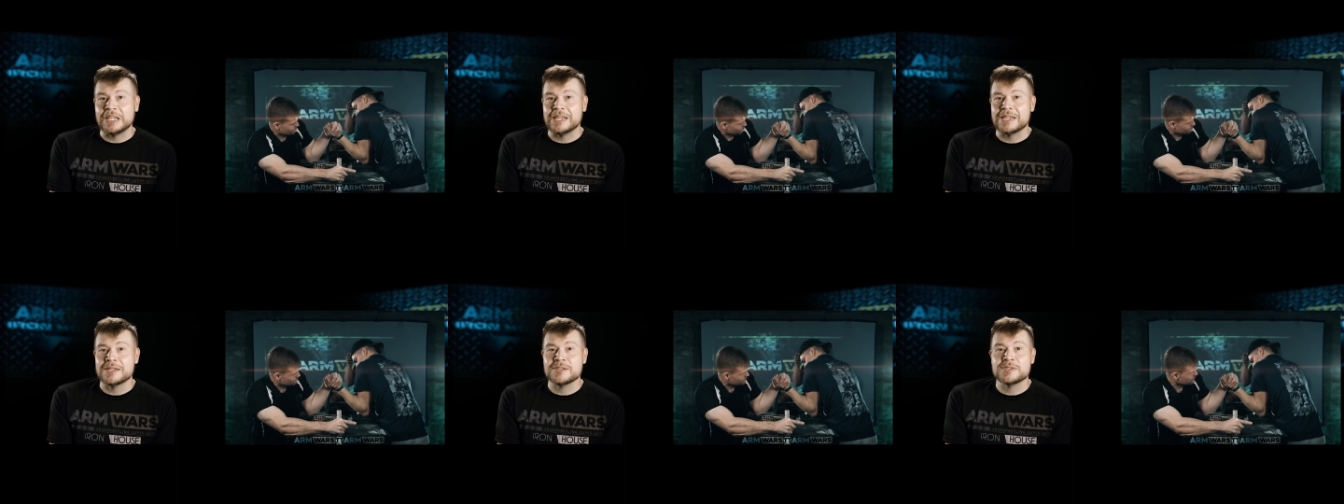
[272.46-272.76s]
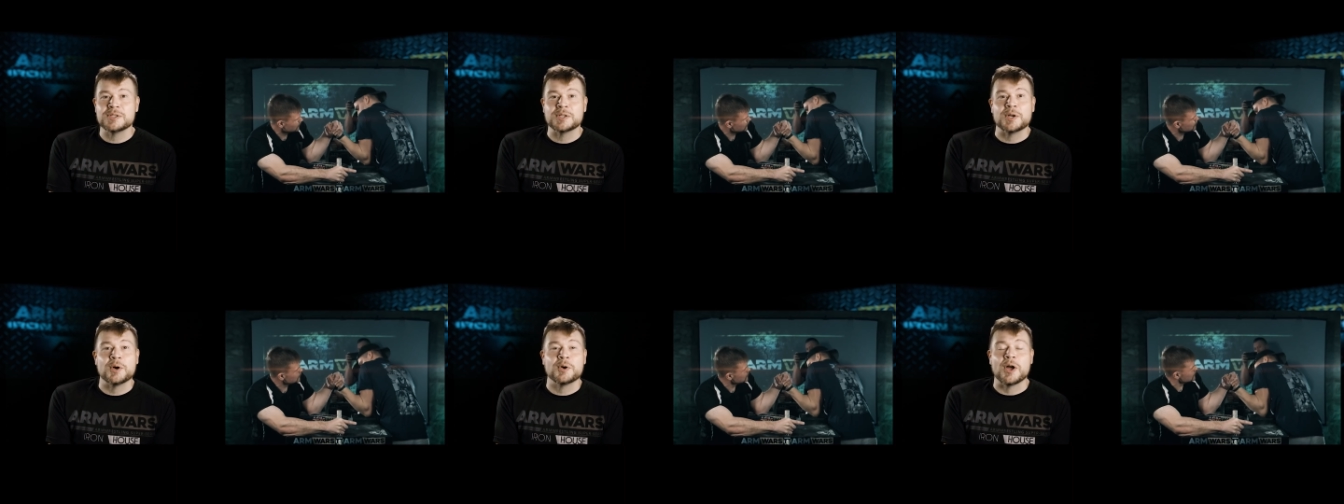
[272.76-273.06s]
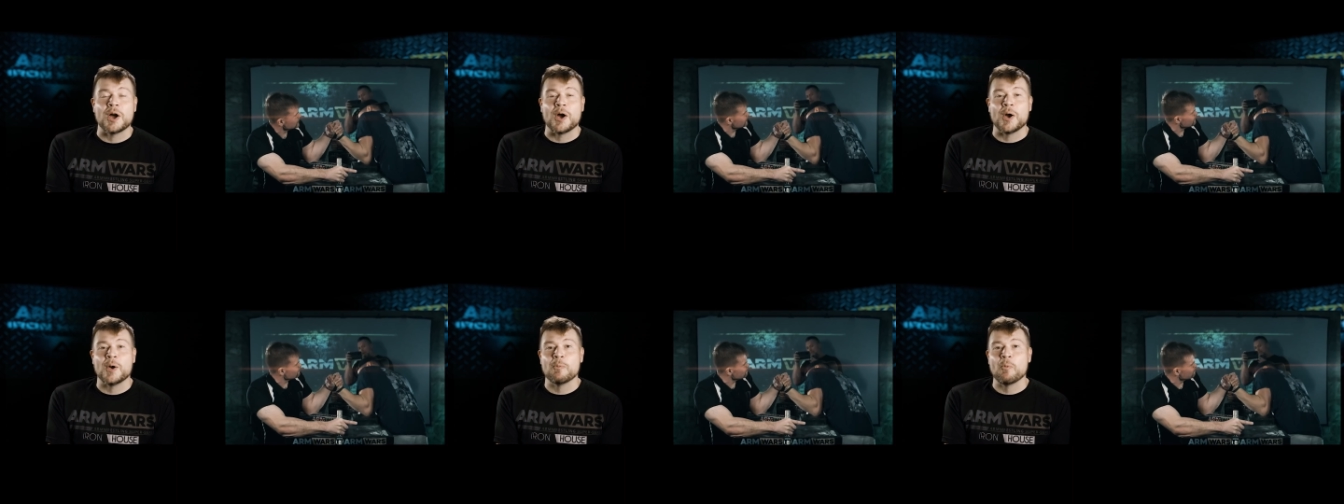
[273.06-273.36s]
is to go to
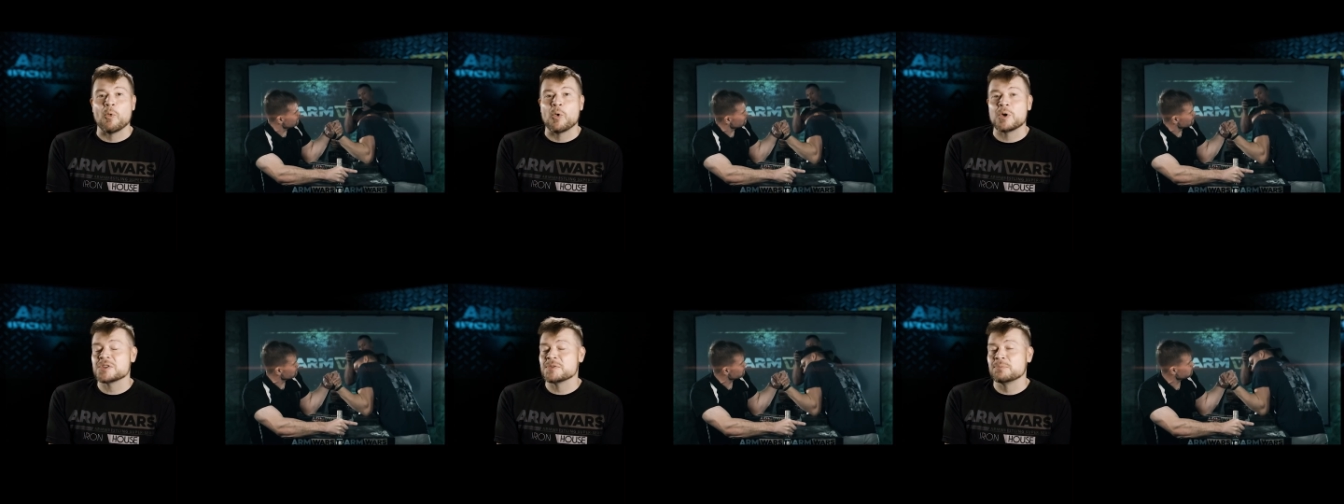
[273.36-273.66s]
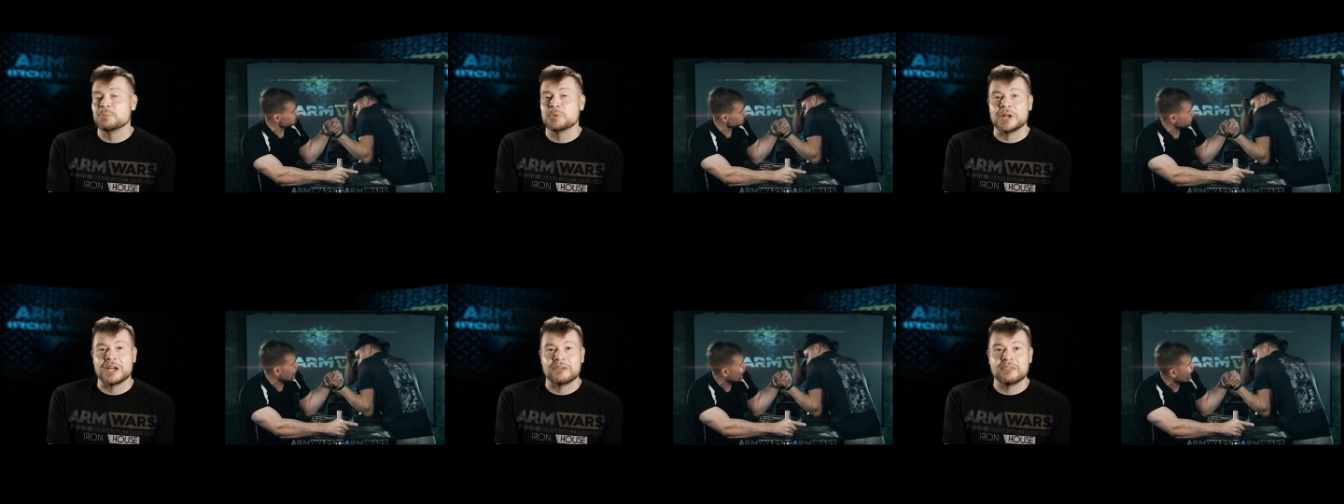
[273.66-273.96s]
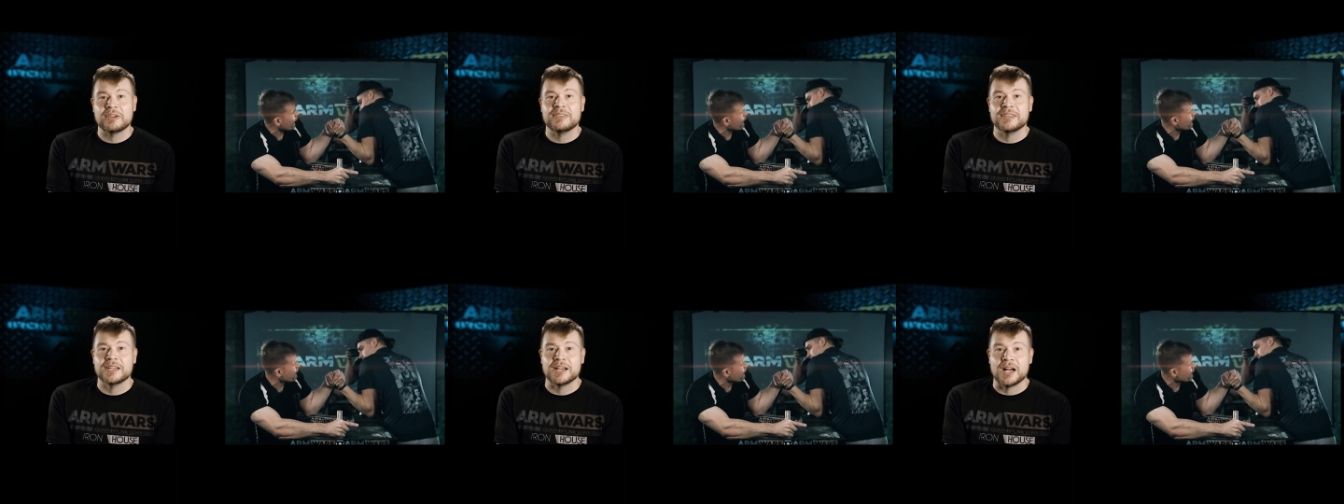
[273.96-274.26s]
Arm Wars and put
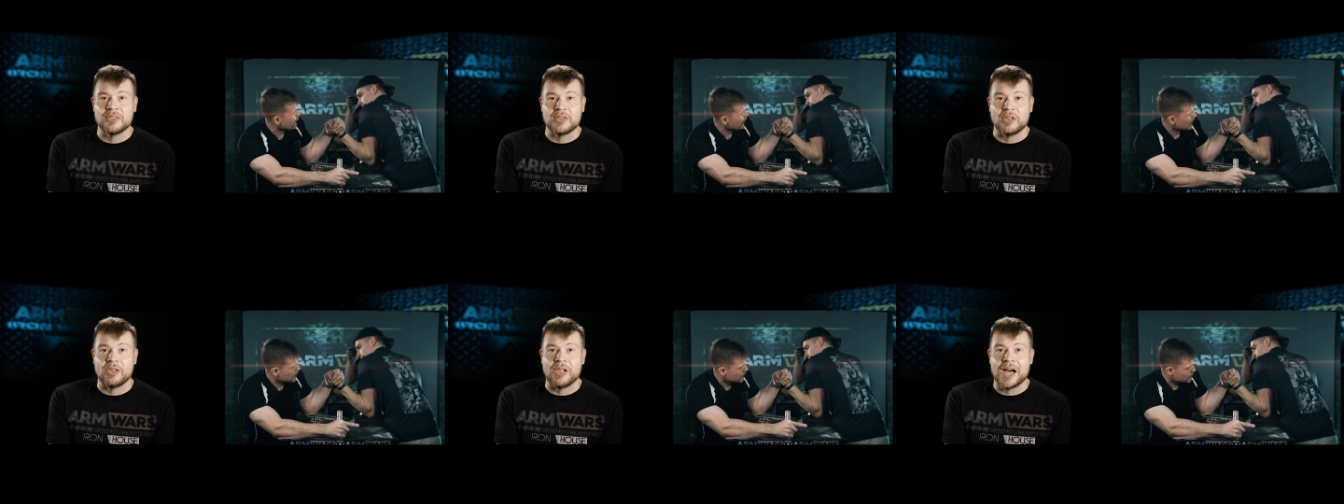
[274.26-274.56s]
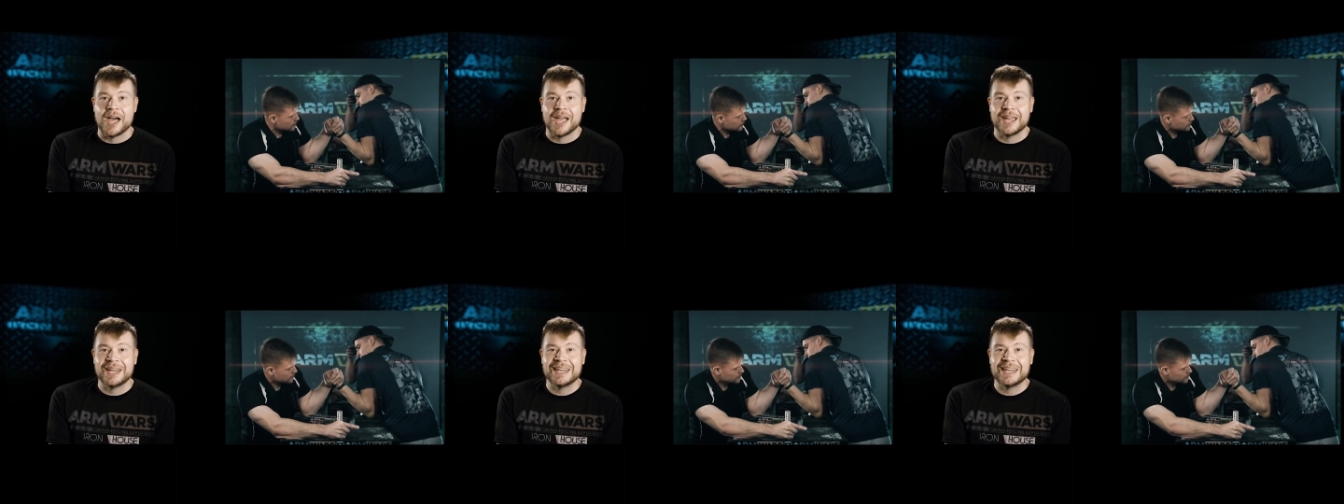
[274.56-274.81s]
everything on the line,